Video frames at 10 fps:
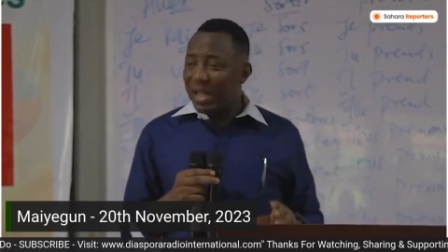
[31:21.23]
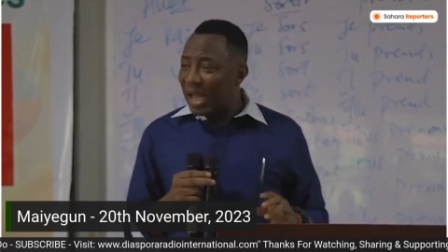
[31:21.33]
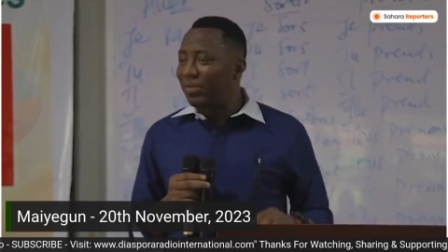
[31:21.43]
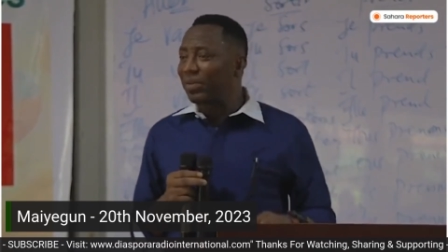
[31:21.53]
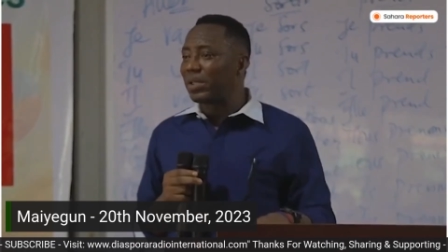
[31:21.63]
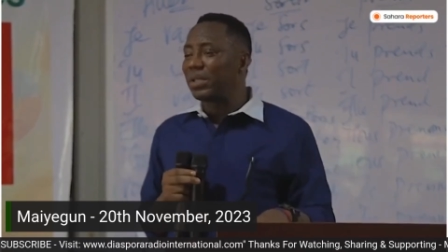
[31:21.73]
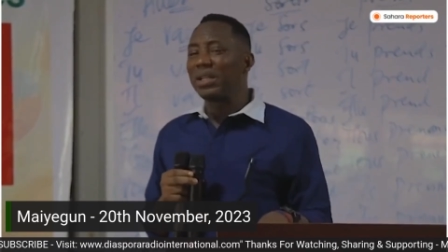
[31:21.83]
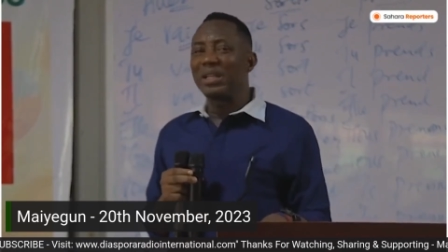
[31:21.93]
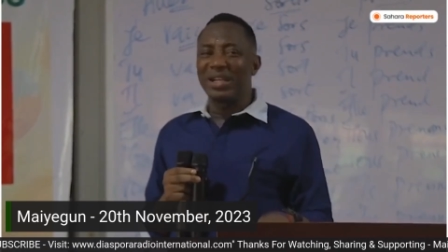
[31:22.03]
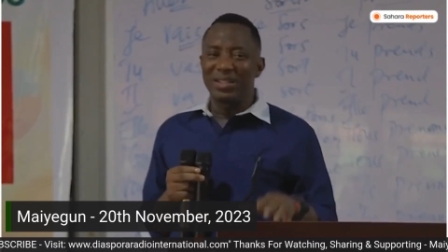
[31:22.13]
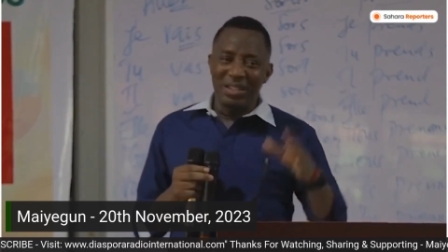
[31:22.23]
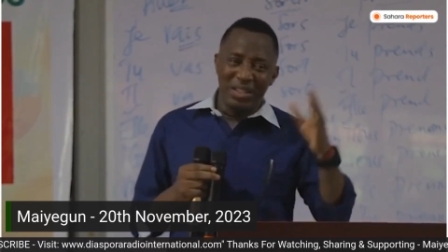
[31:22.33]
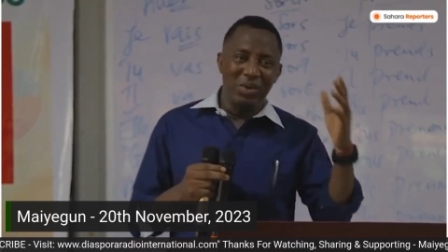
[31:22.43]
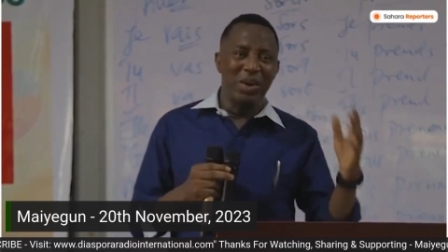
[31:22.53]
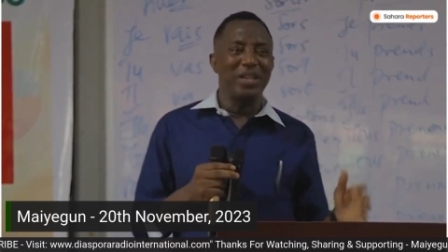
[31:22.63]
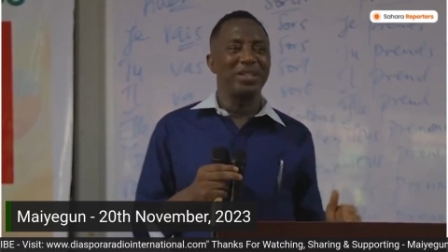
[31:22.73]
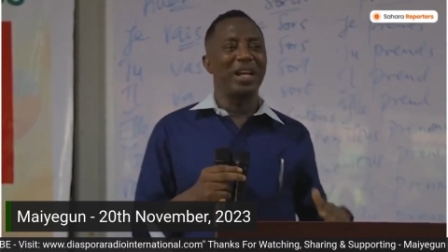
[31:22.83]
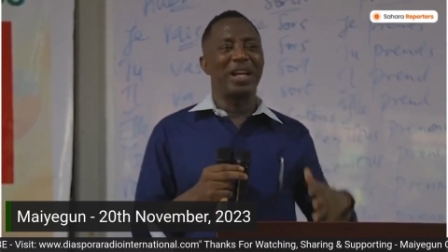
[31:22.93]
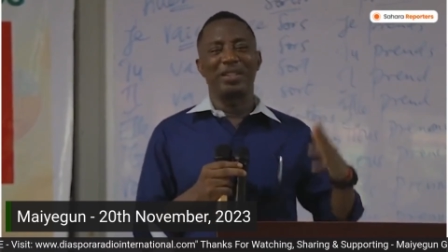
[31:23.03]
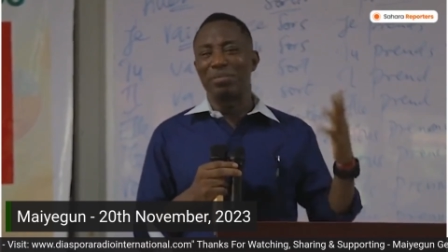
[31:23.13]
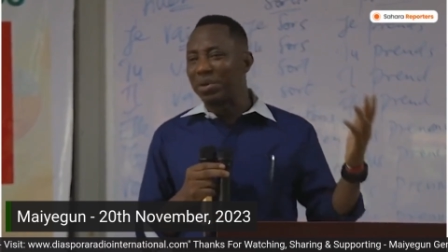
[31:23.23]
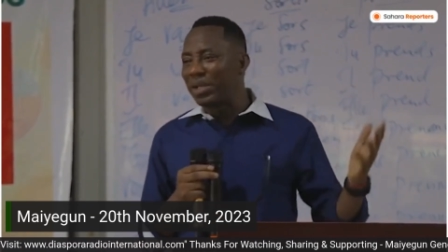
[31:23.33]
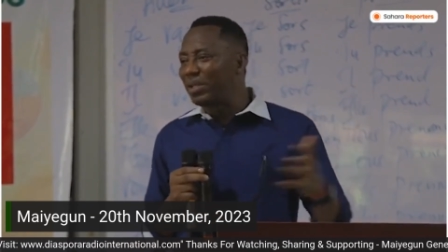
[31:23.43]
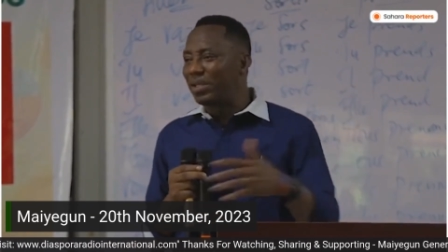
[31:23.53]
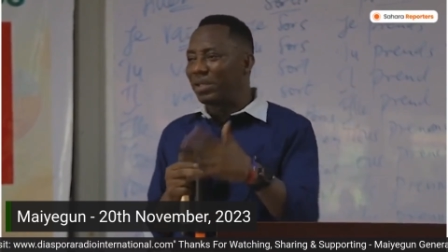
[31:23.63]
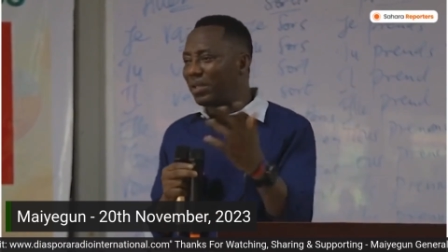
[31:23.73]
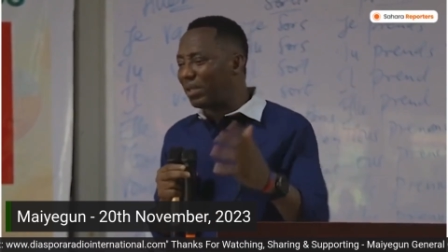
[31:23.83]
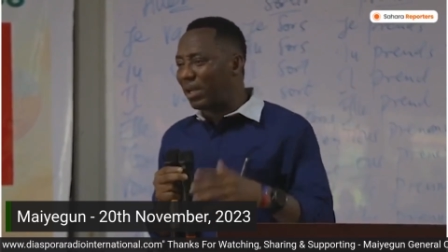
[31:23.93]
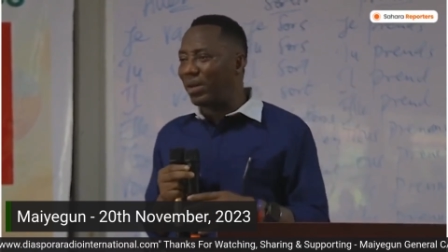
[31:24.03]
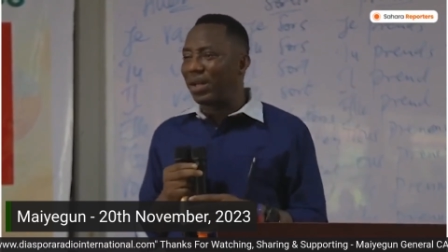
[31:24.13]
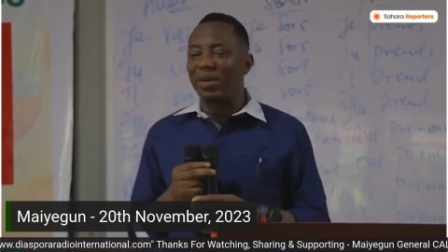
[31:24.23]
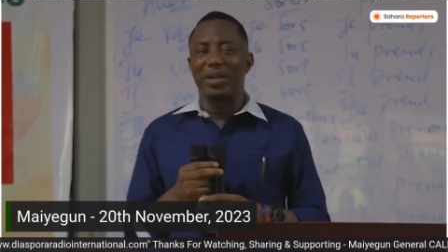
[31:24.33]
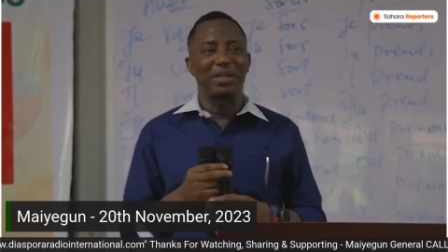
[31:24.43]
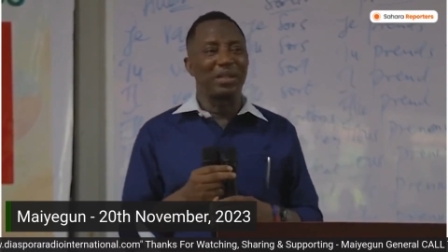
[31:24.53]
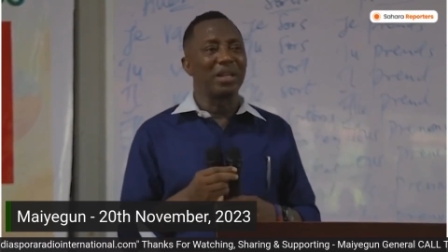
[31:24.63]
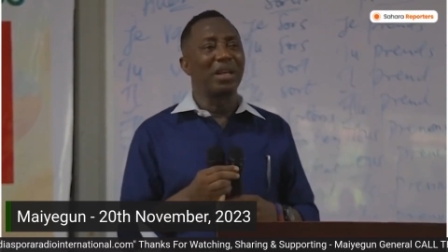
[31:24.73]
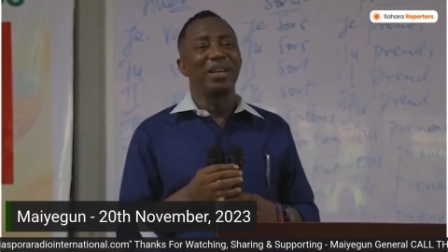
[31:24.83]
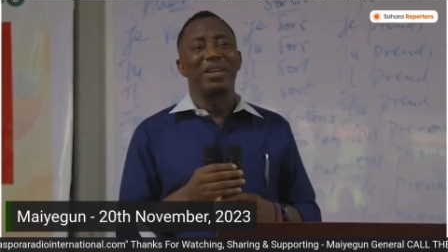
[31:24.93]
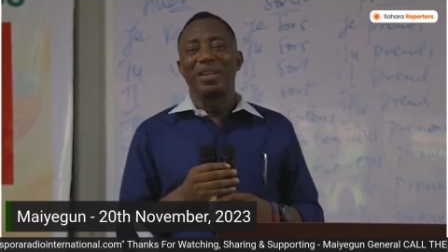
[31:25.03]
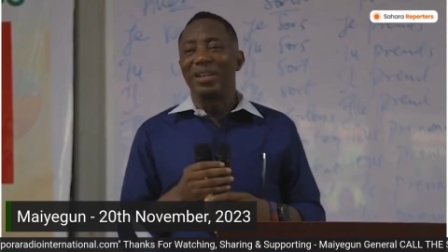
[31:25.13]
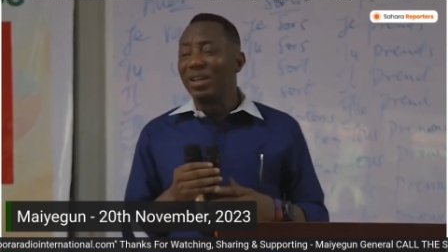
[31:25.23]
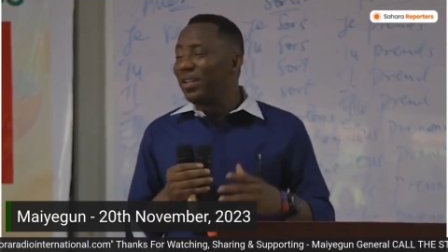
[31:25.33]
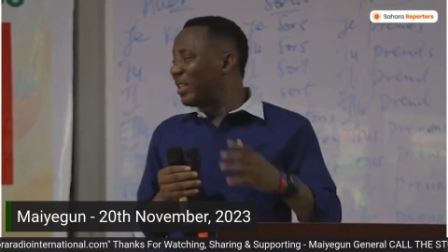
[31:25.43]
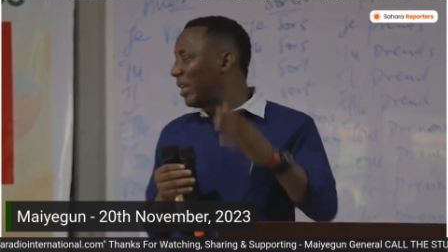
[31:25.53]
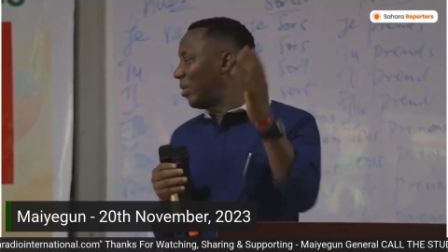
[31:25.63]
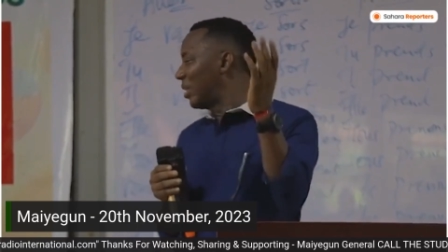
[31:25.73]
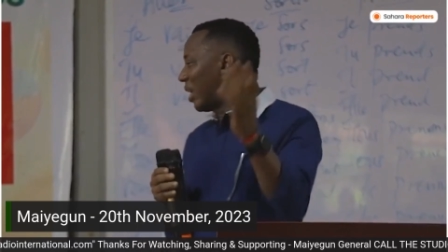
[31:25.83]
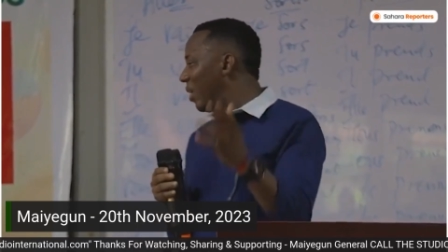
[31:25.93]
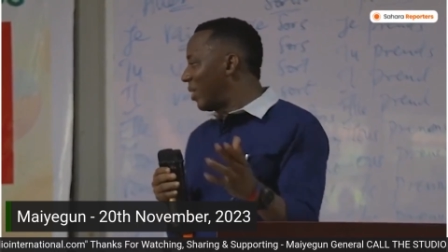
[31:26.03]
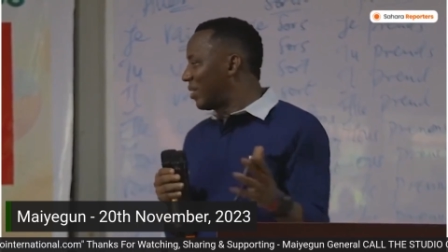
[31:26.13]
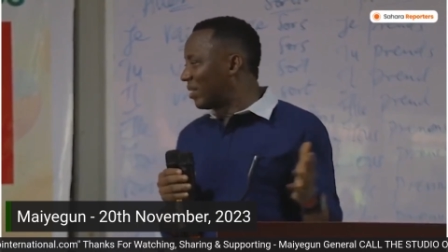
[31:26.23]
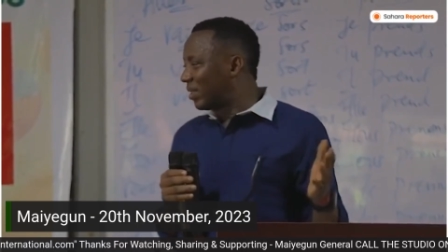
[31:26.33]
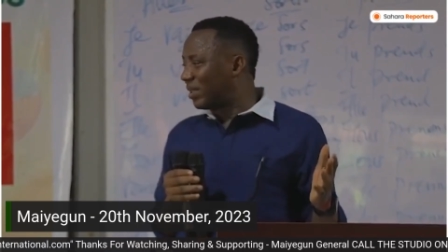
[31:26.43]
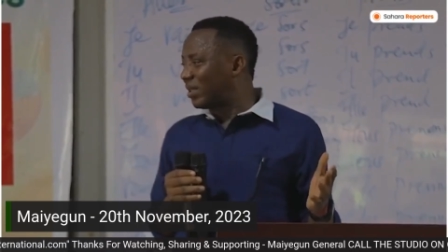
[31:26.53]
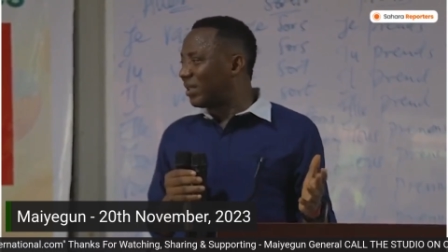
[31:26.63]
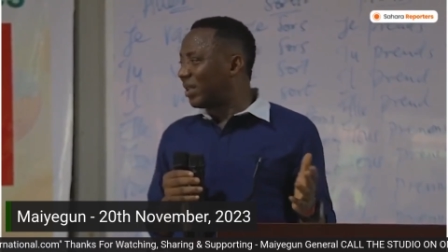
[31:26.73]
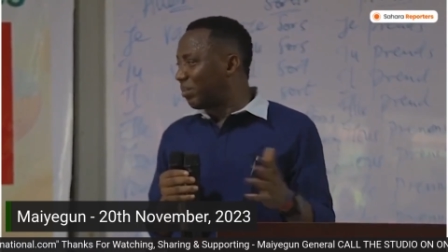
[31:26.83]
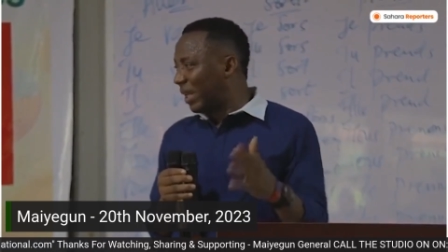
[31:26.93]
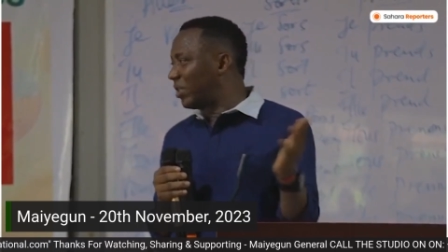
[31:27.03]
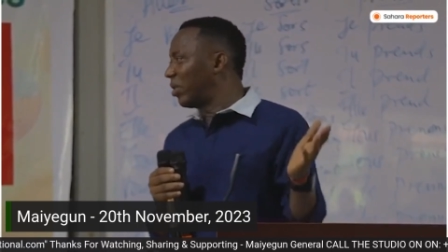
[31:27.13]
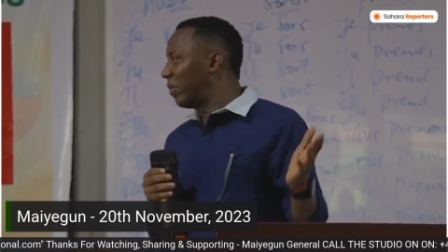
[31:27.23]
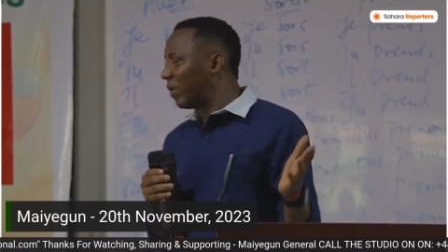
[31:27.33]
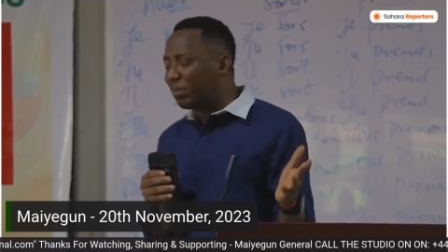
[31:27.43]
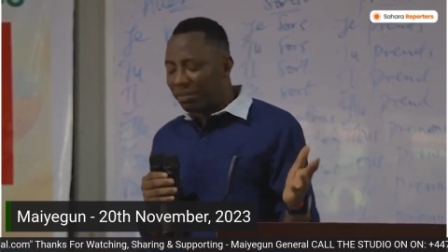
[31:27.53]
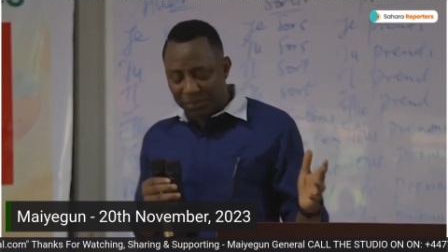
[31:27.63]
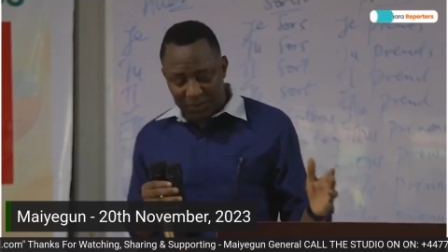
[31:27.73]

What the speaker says: they haven't. They said, yes, this new IG hasn't paid our allowances. He listed all the allowances, plenty of them.